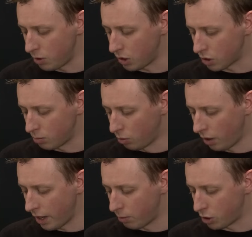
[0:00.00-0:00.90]
using a small
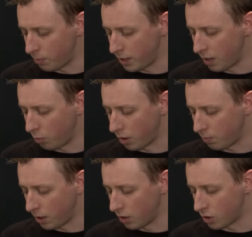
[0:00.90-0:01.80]
layer brush to begin with
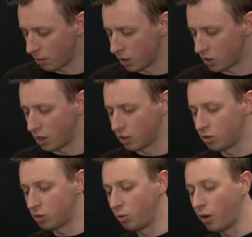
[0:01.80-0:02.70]
because I'm going to start on
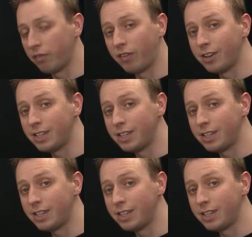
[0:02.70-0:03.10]
some quite fine